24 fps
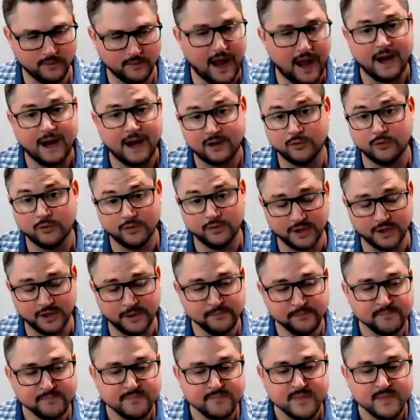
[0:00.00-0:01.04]

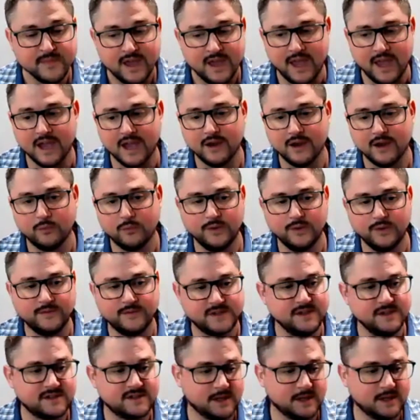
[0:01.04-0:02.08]
accurately? And we've
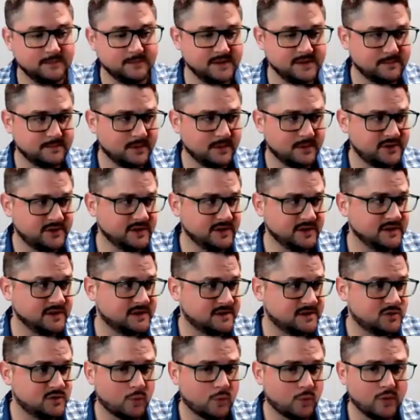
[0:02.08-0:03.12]
seen some as much
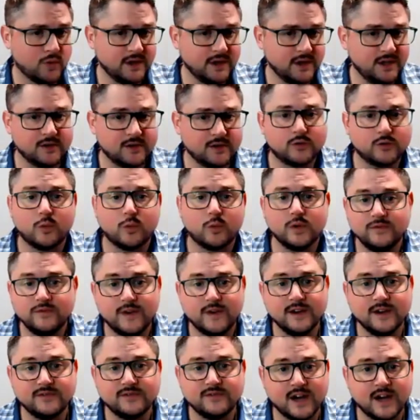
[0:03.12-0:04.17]
as 20 to
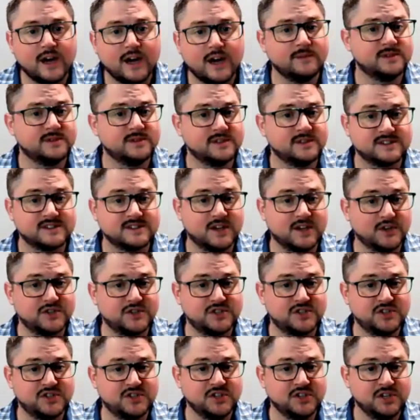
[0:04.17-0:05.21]
25 times it's
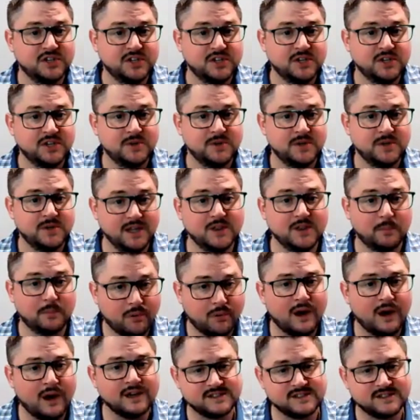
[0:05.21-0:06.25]
touched in the
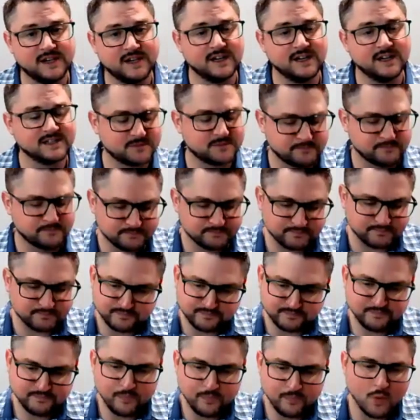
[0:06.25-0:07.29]
process.
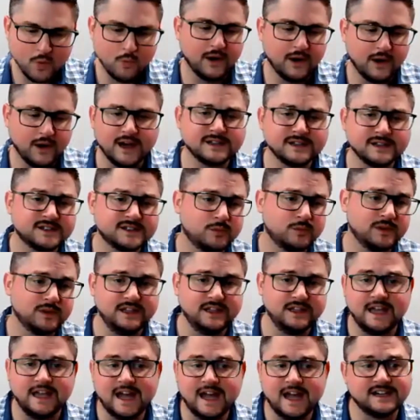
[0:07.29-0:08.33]
Whereas with
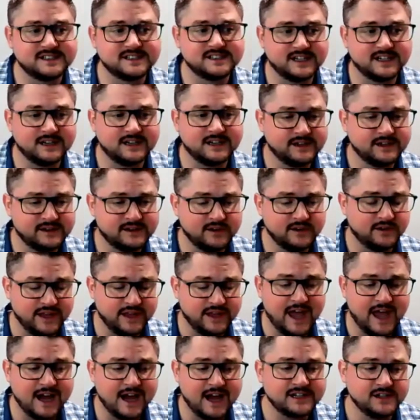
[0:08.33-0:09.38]
the
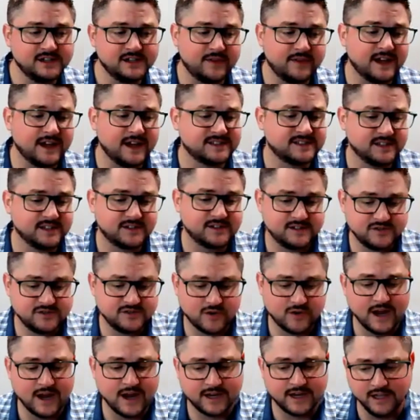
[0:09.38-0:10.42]
active asset
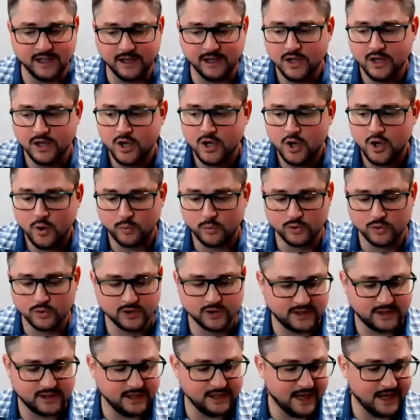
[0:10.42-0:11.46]
tracking, we're
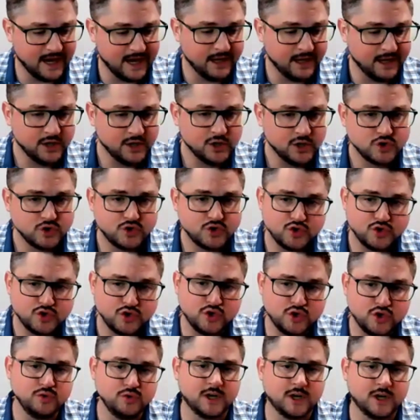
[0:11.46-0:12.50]
looking at
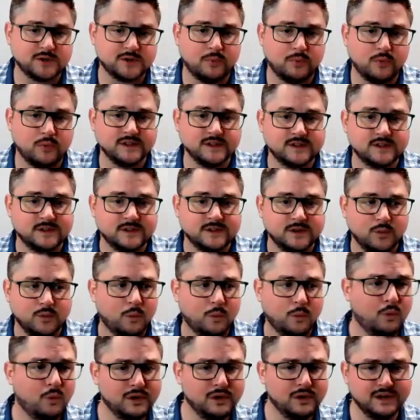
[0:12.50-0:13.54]
2 touch points,
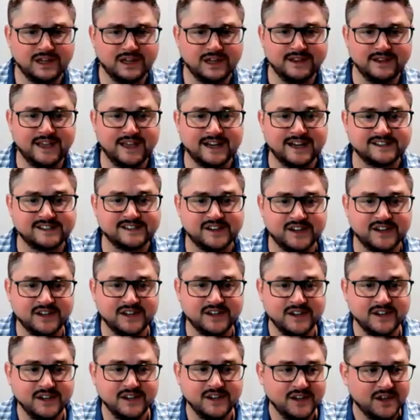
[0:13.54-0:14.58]
one to get the asset
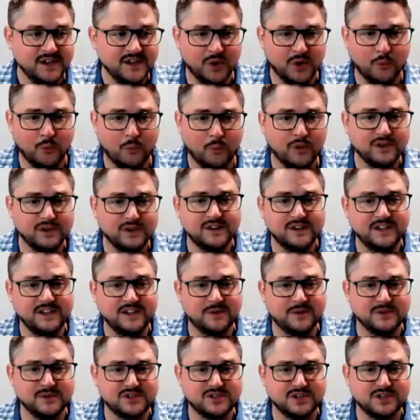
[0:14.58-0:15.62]
in and one to
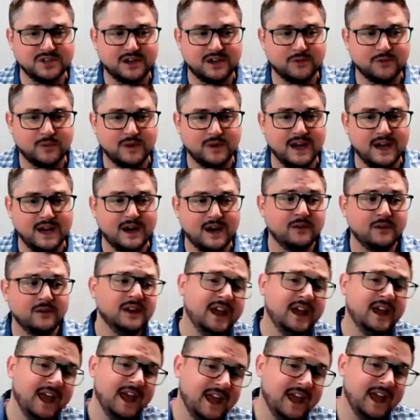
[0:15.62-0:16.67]
decommission on the way out.
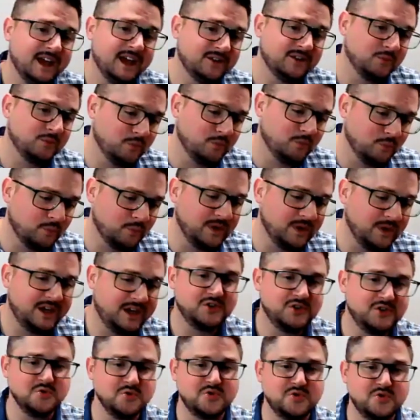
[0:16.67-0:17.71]
And we
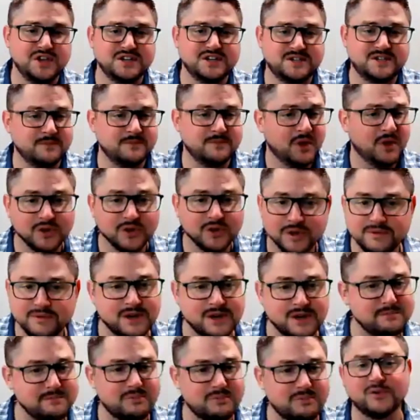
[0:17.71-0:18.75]
can do things to
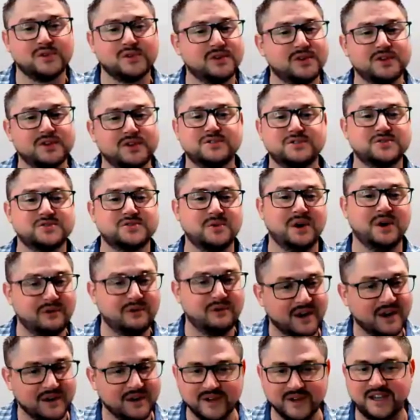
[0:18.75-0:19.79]
eliminate both of those as well,
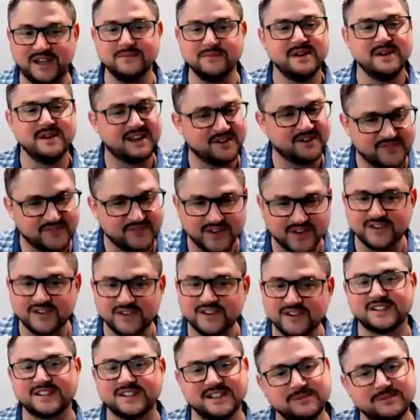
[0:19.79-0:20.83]
right? We can make it a
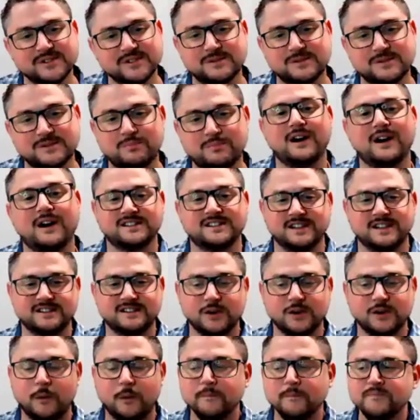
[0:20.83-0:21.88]
very seamless process.
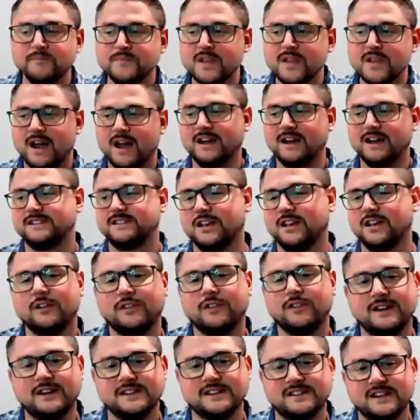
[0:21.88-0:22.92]
So I say all
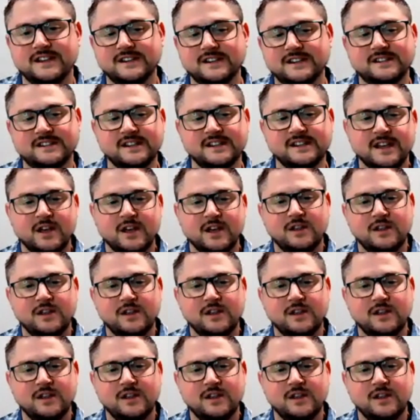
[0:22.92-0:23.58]
that to say is